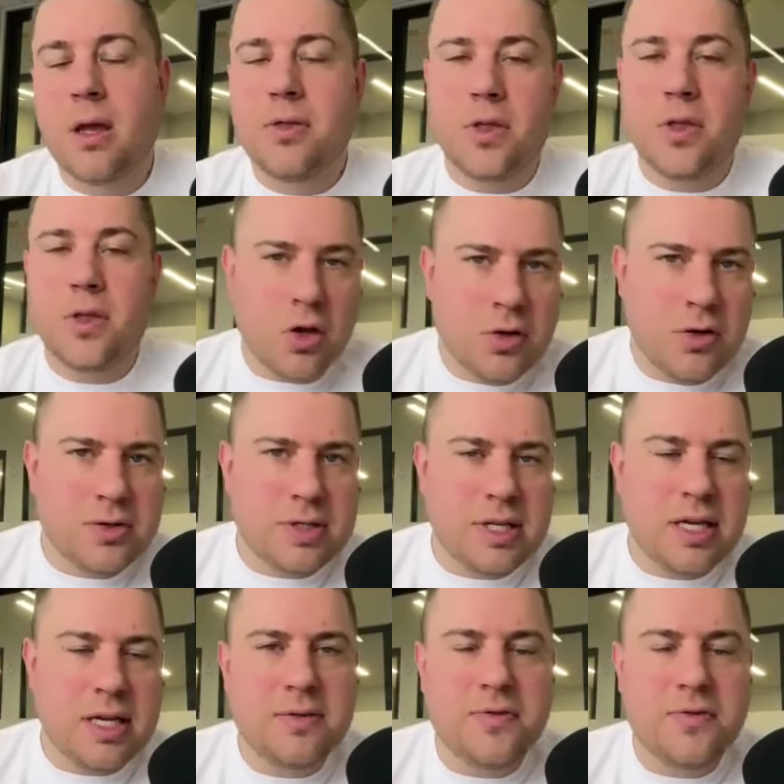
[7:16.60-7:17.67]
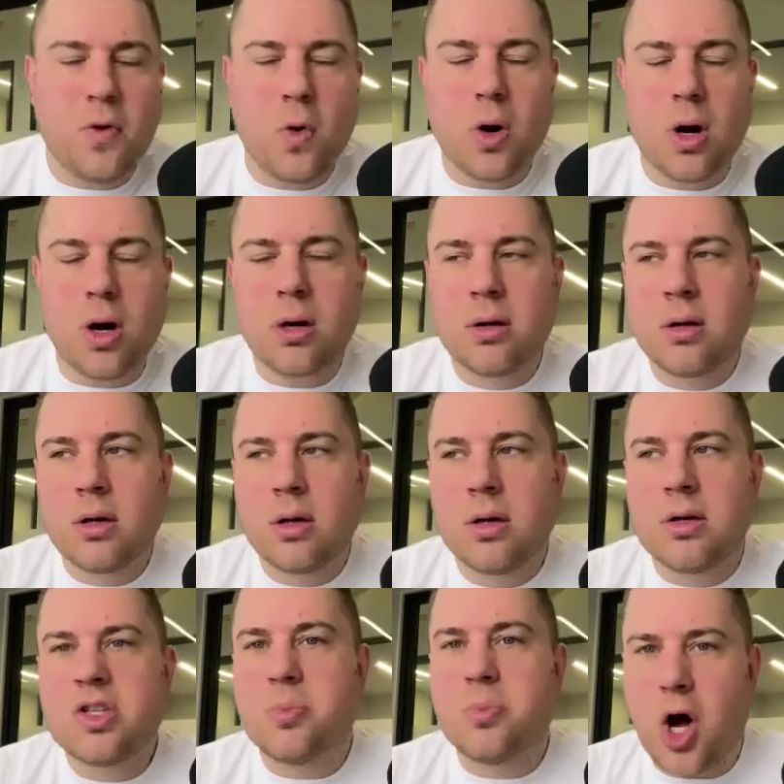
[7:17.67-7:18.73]
The good news is for
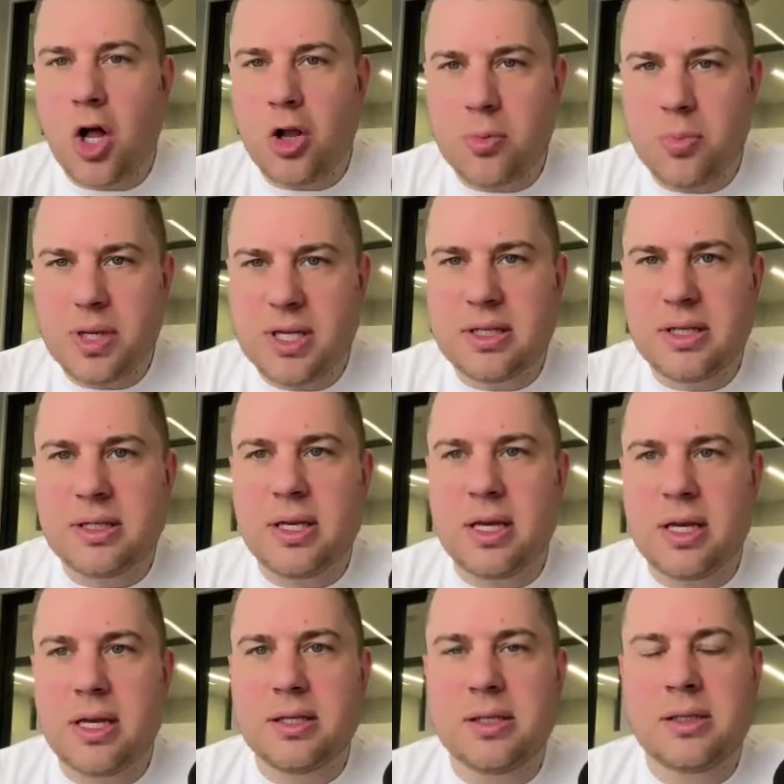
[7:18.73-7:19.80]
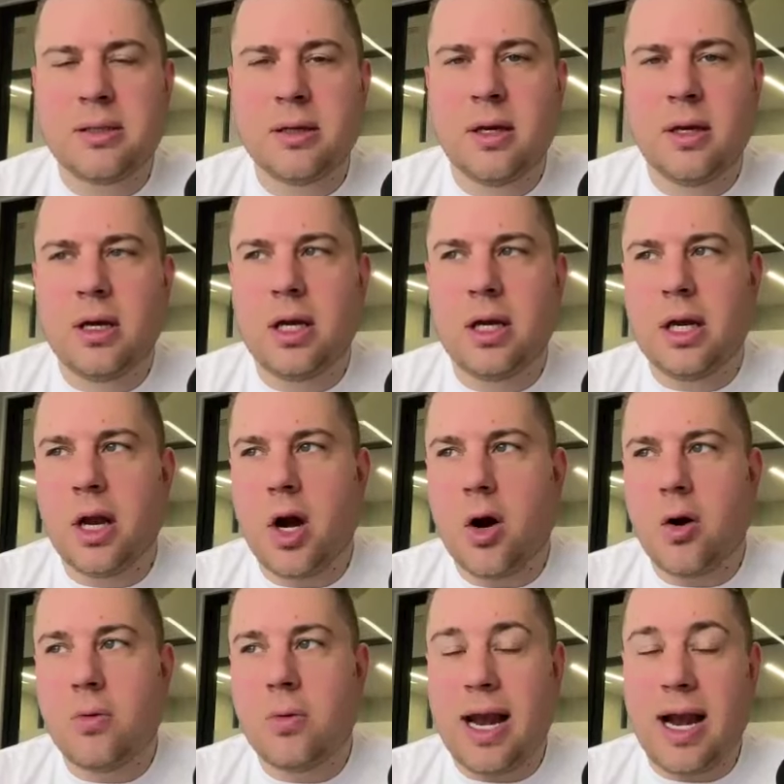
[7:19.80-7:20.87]
smaller businesses, you
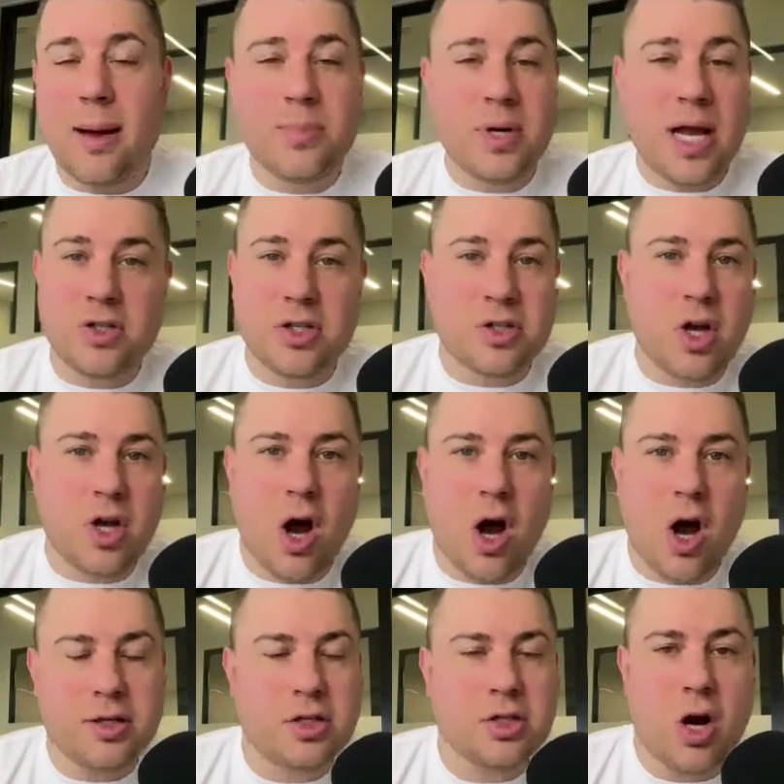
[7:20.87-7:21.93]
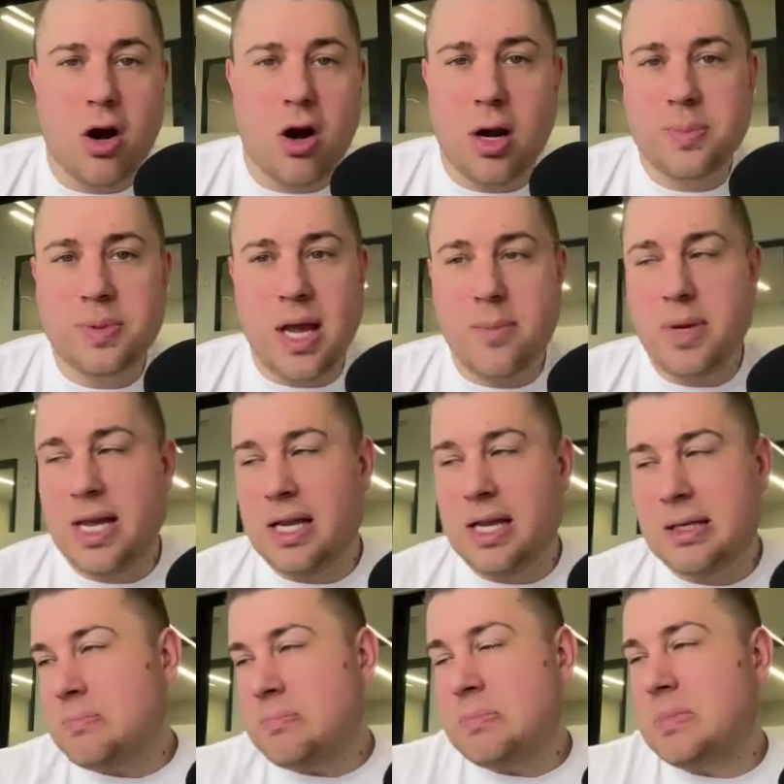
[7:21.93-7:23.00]
know, and I'm not just talking startups, I
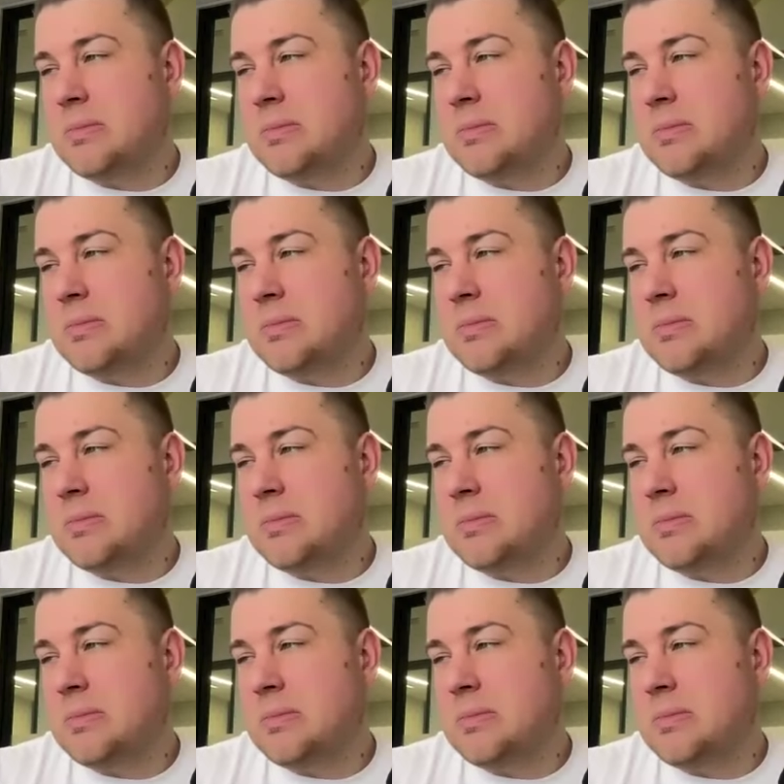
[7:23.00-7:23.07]
mean,